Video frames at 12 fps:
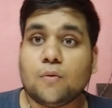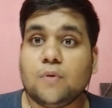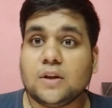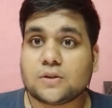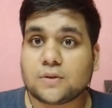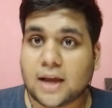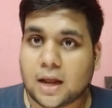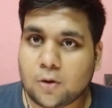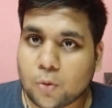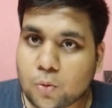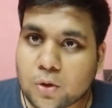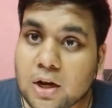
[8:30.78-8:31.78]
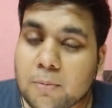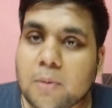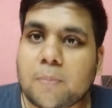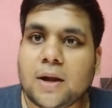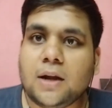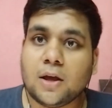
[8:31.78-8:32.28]
which can only
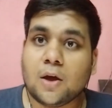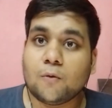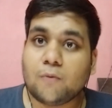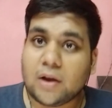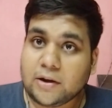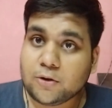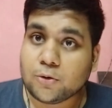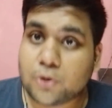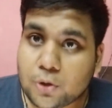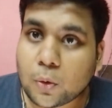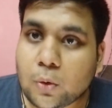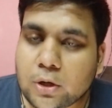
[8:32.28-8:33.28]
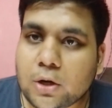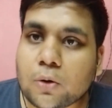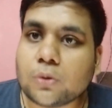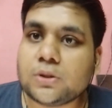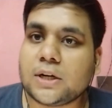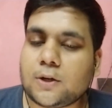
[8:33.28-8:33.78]
be built when you don't
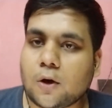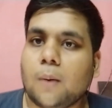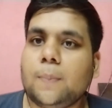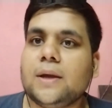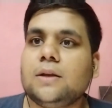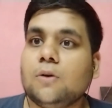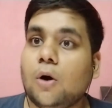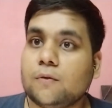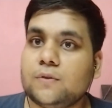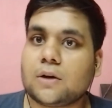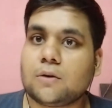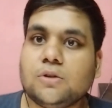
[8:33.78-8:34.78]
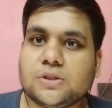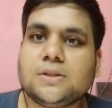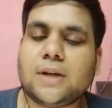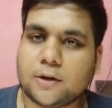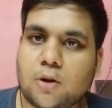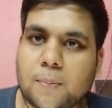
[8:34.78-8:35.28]
know the topic of the
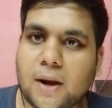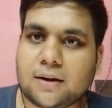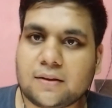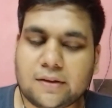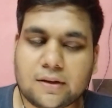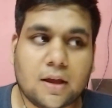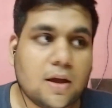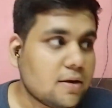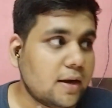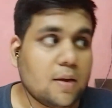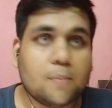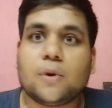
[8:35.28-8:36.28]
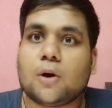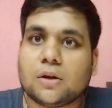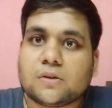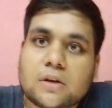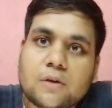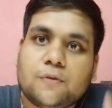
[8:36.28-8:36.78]
question that you're practicing, right?
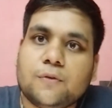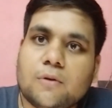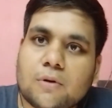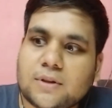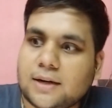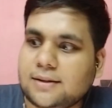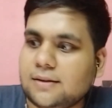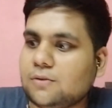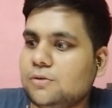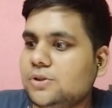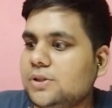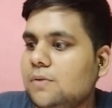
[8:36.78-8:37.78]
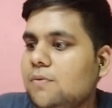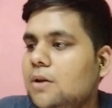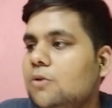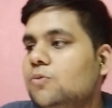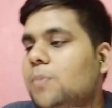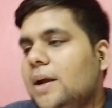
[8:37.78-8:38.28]
Because if you know that this question will
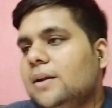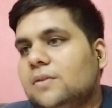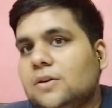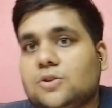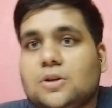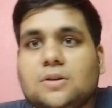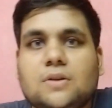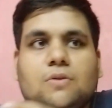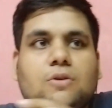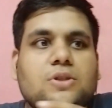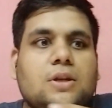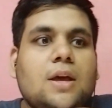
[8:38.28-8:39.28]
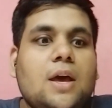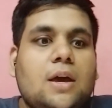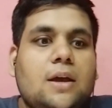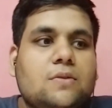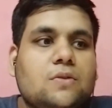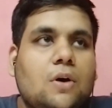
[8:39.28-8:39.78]
use binary search, or this question
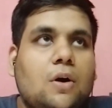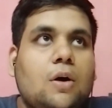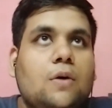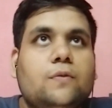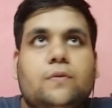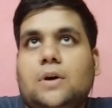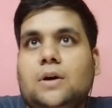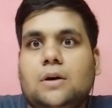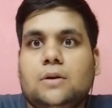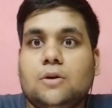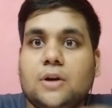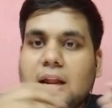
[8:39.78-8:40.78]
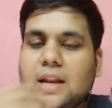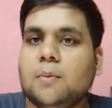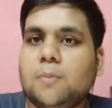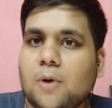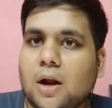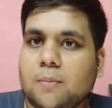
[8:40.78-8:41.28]
is of
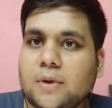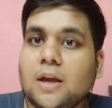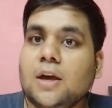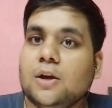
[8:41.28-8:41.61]
dynamic programming,